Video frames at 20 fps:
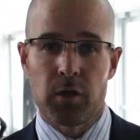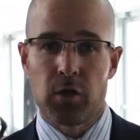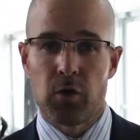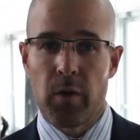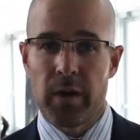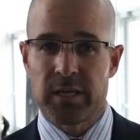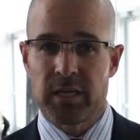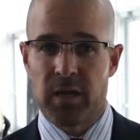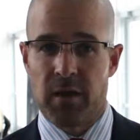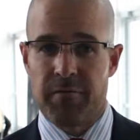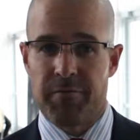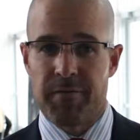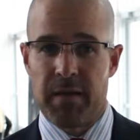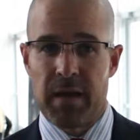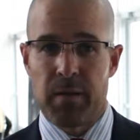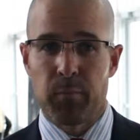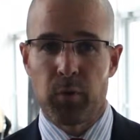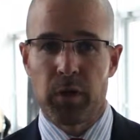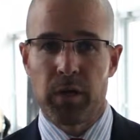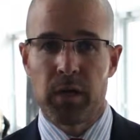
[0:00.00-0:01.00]
the USF
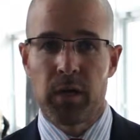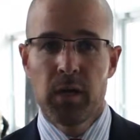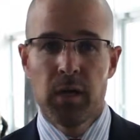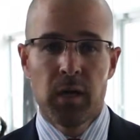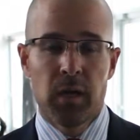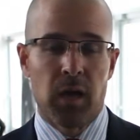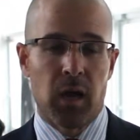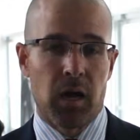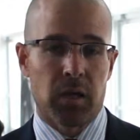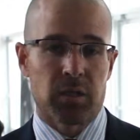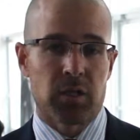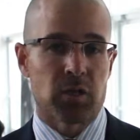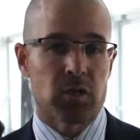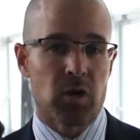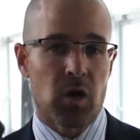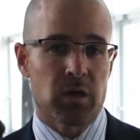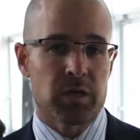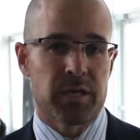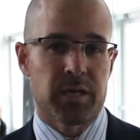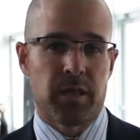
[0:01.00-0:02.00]
family uh, to
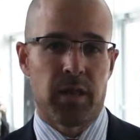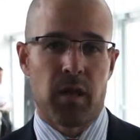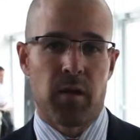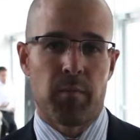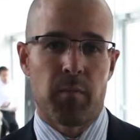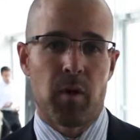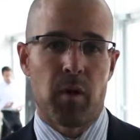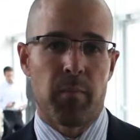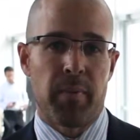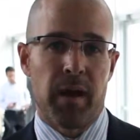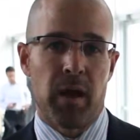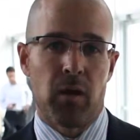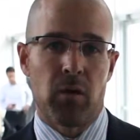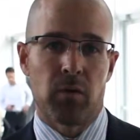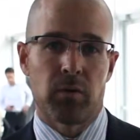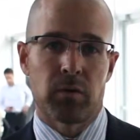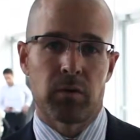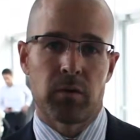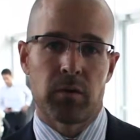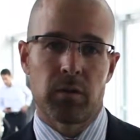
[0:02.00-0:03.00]
talk to them
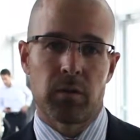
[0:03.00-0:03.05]
about